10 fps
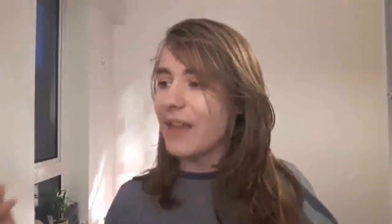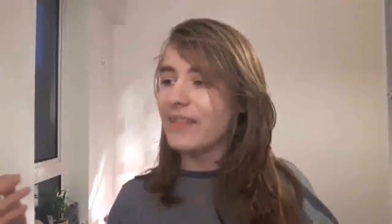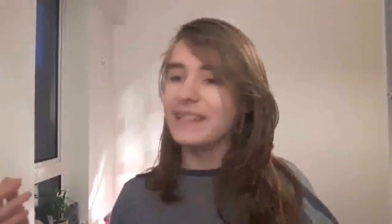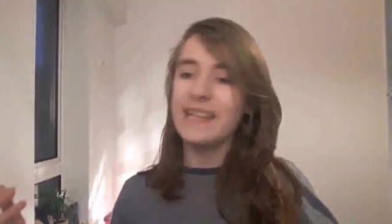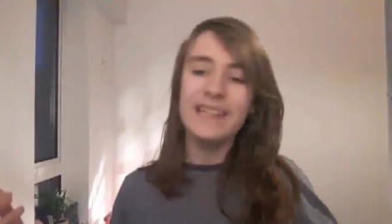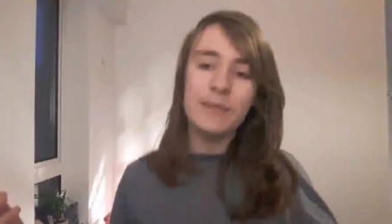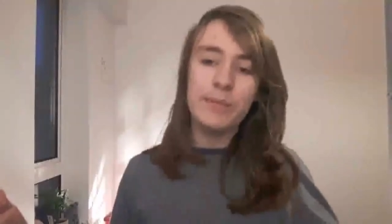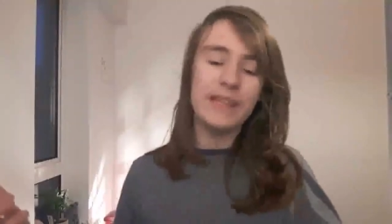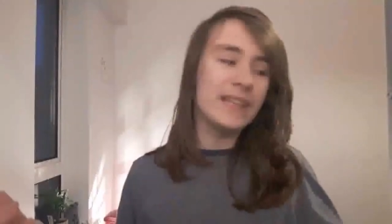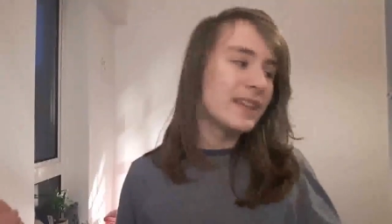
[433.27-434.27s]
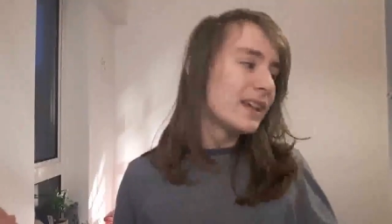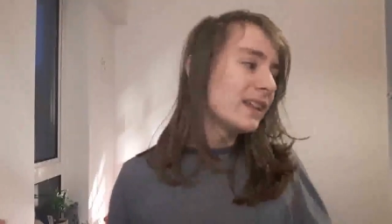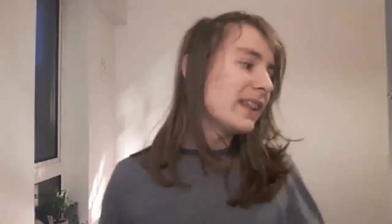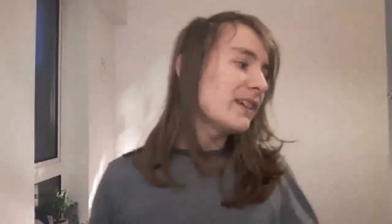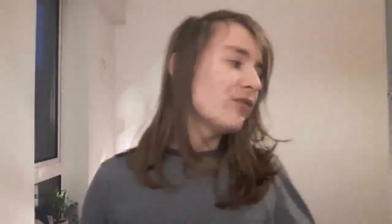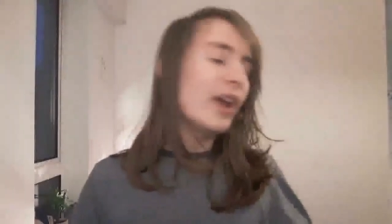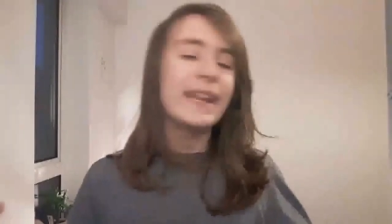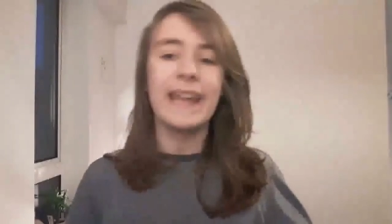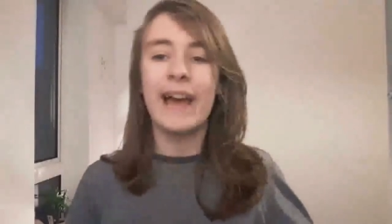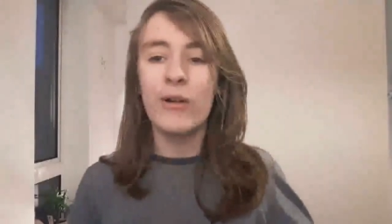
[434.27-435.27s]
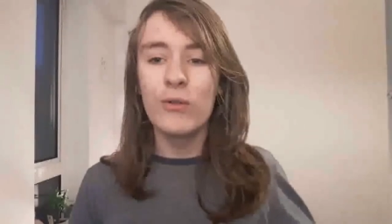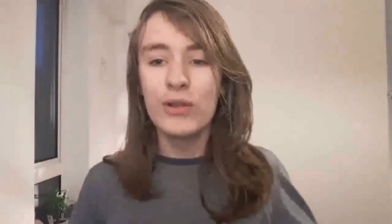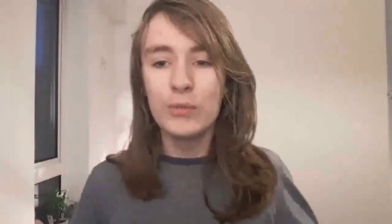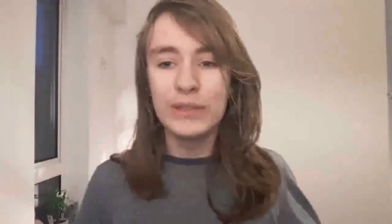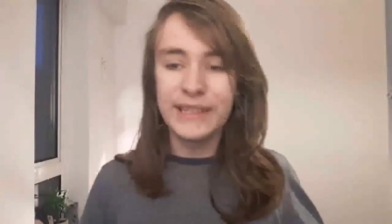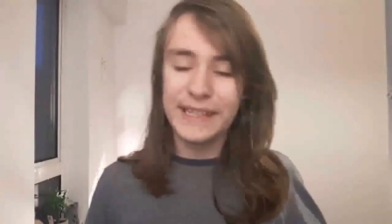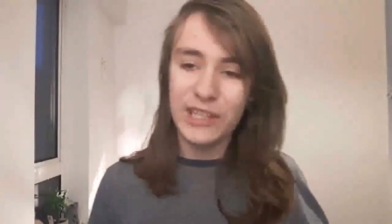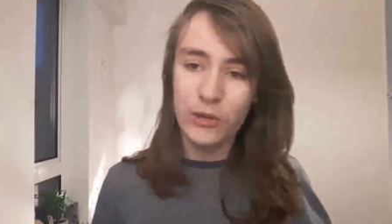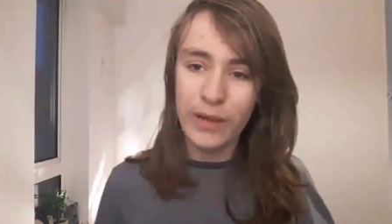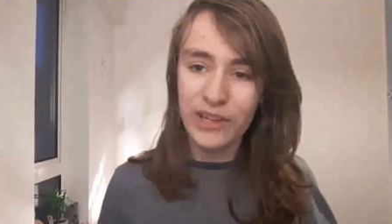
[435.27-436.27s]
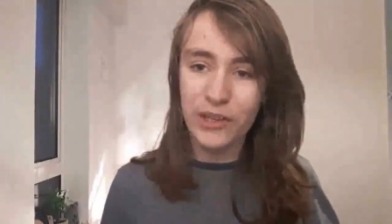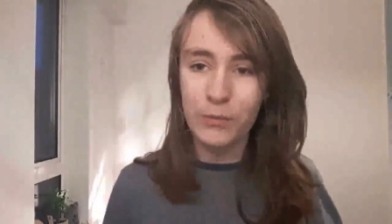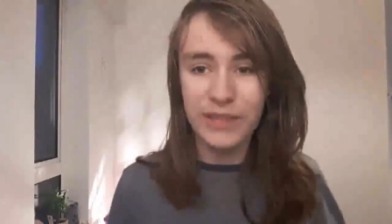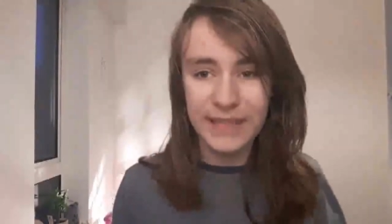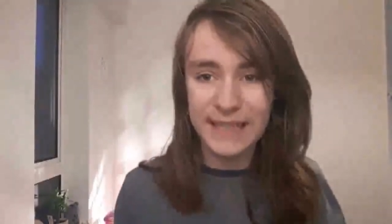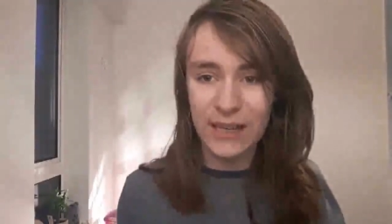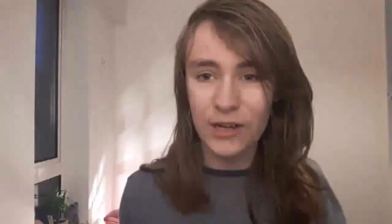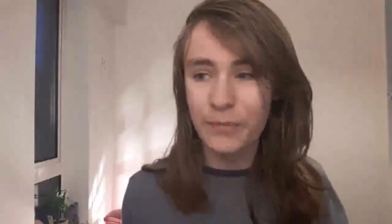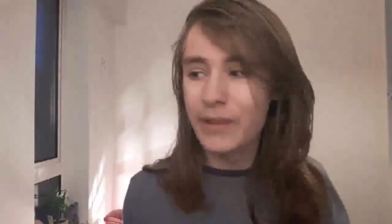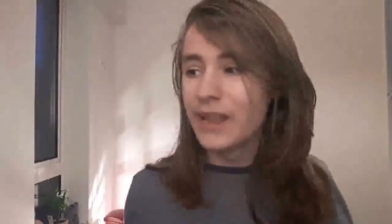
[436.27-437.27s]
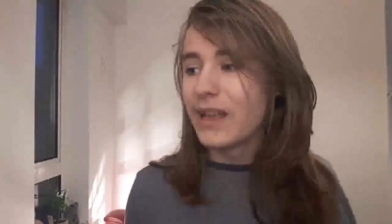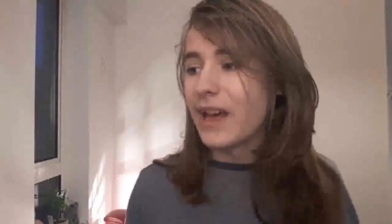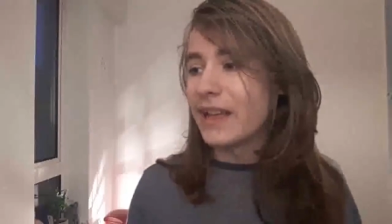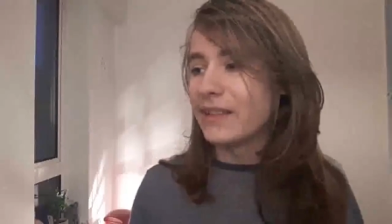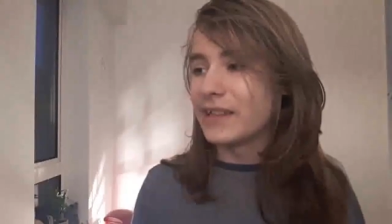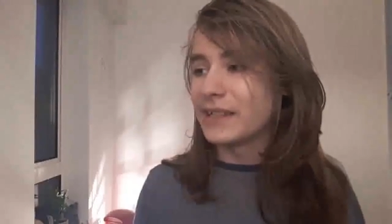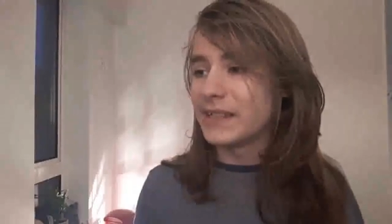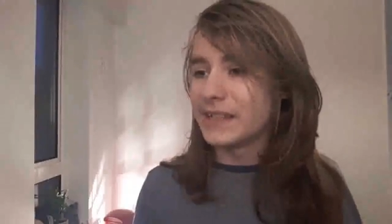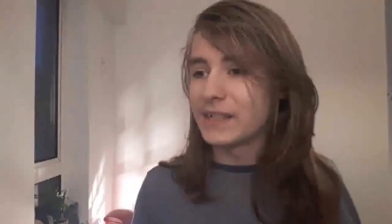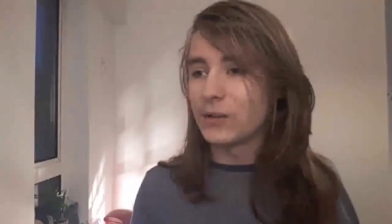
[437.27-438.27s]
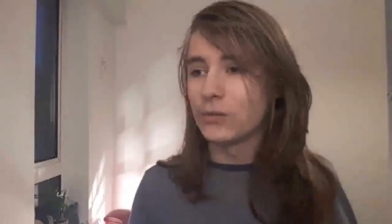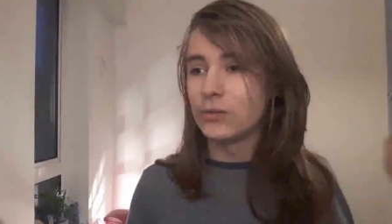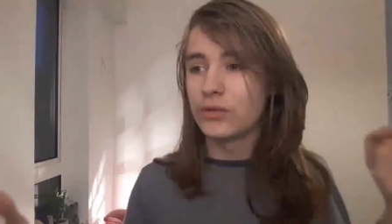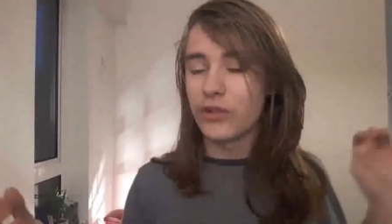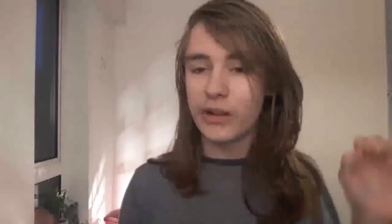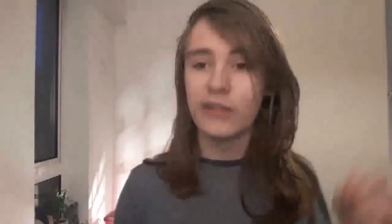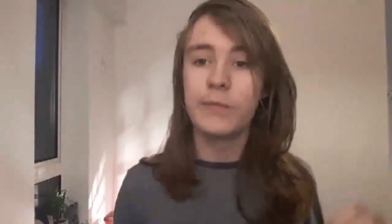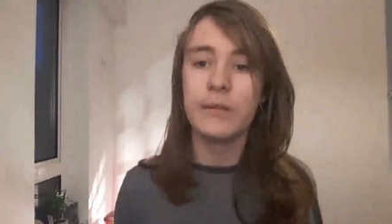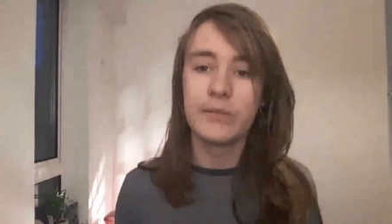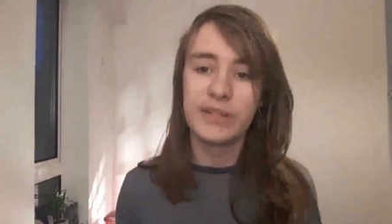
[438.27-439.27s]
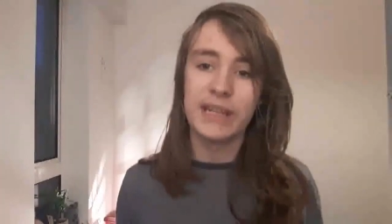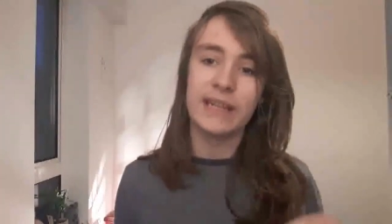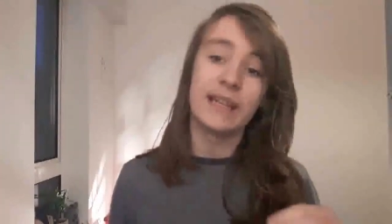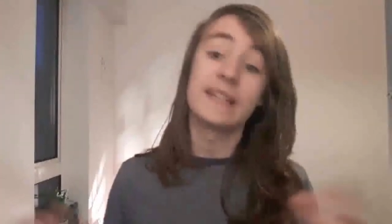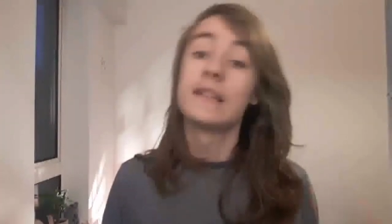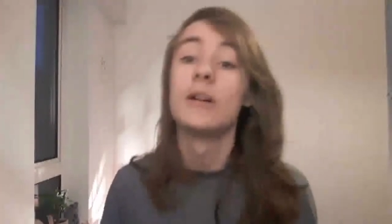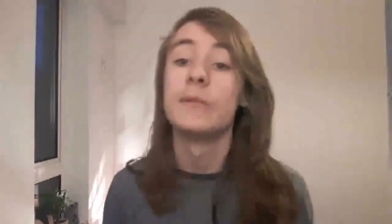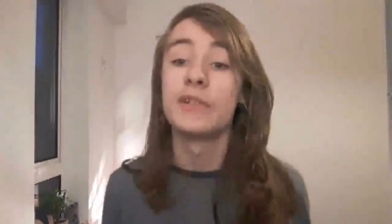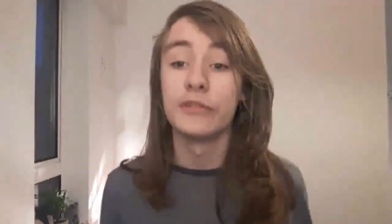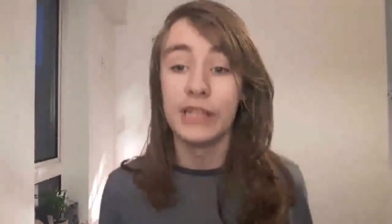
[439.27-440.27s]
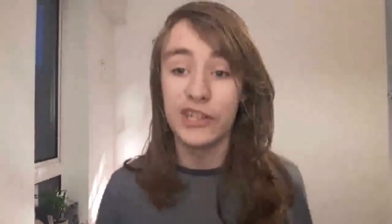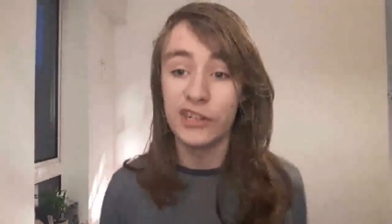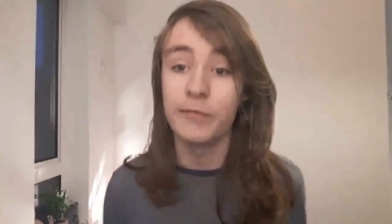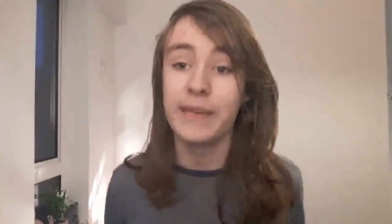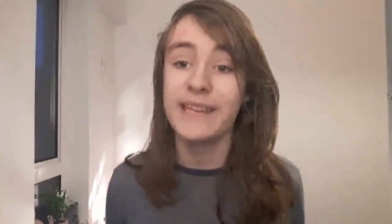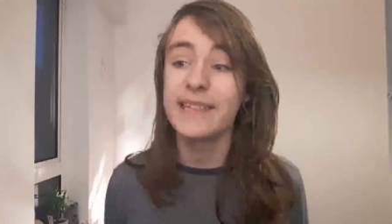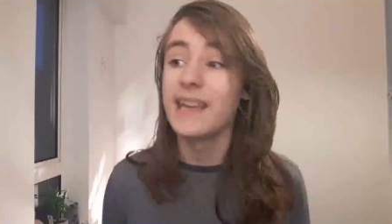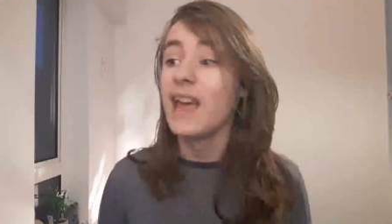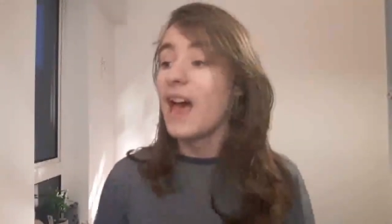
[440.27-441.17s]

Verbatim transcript: And they tend to be, like right now, with the situation with Islam, and there's this whole trend of people saying Islam is a religion of peace,